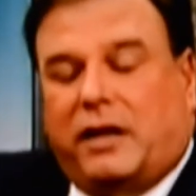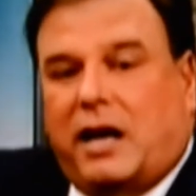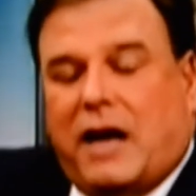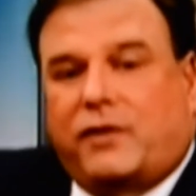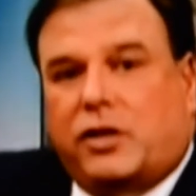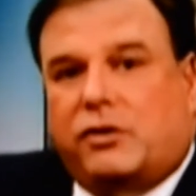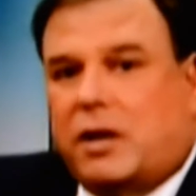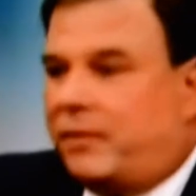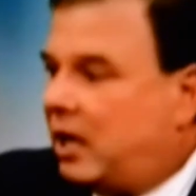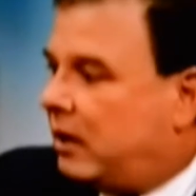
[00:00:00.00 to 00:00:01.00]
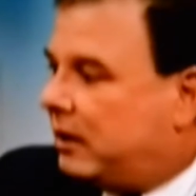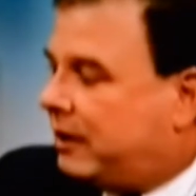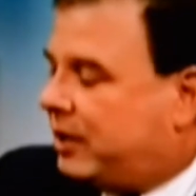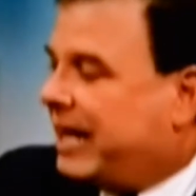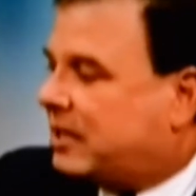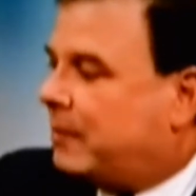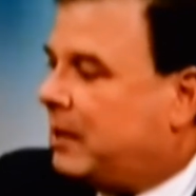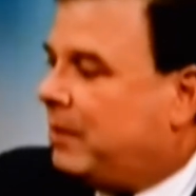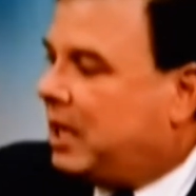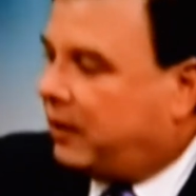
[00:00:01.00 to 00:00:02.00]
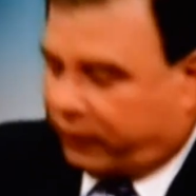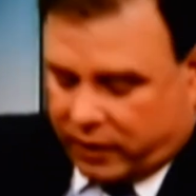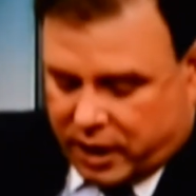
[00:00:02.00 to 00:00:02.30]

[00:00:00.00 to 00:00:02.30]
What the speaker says: They have to do something and get something meaningful.